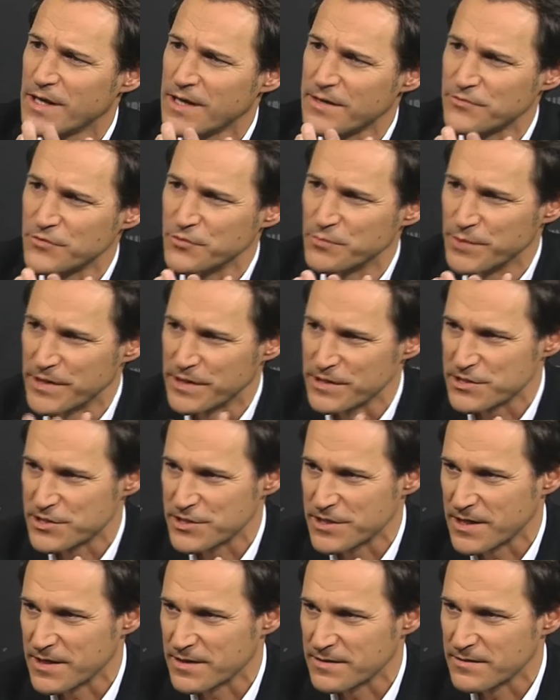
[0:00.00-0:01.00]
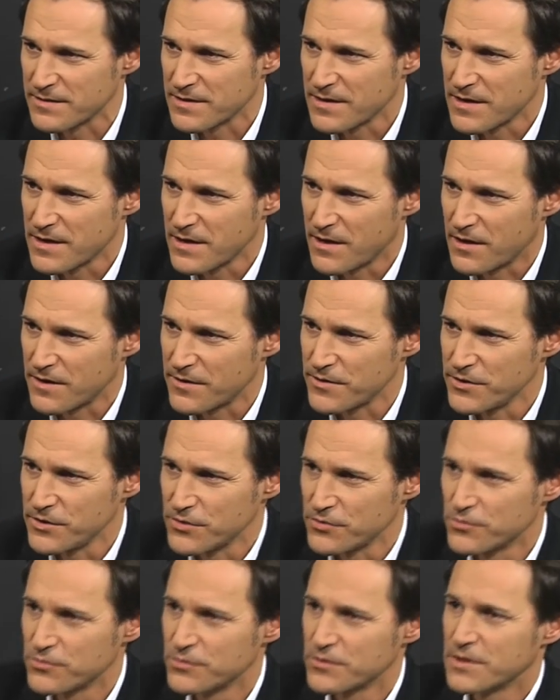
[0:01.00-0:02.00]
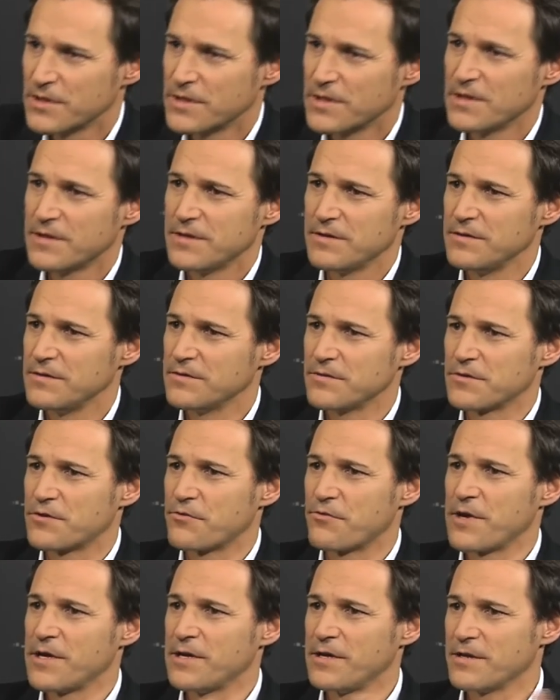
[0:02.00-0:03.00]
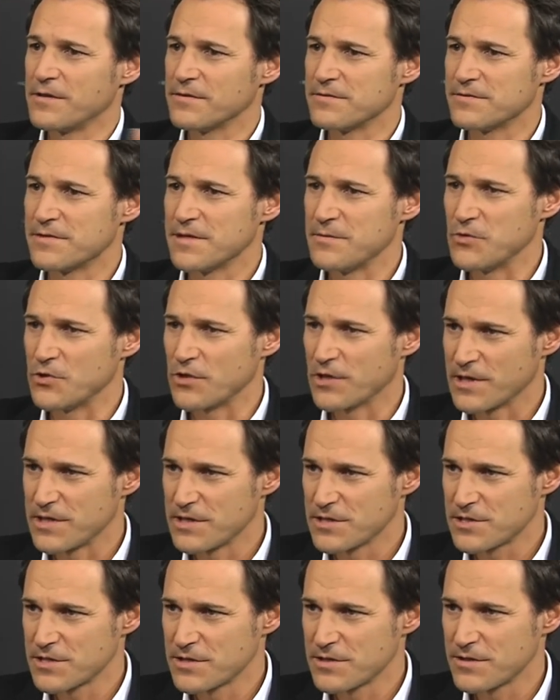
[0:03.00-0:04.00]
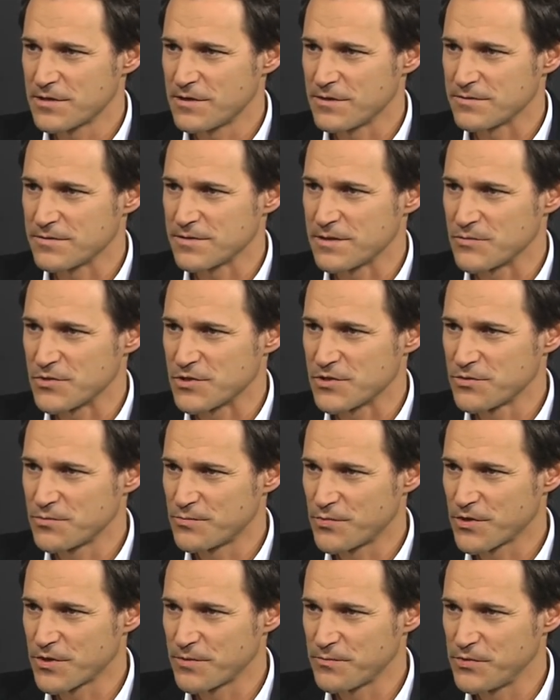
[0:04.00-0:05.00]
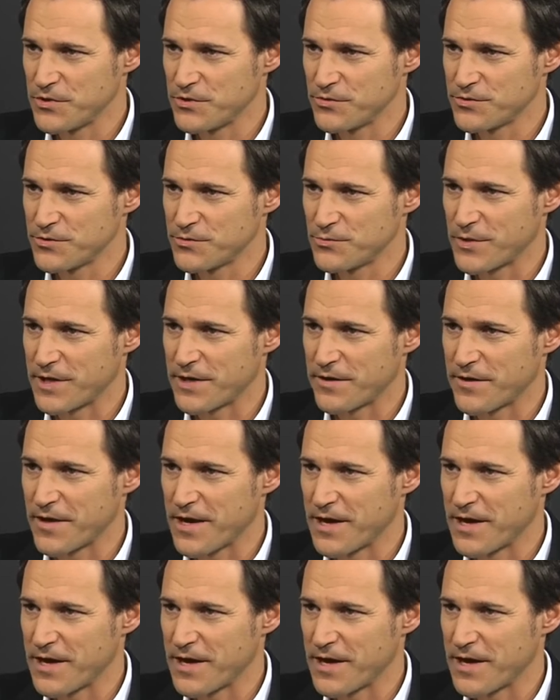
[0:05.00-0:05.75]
have to picture that? Are you're creating a simulation on some supercomputer where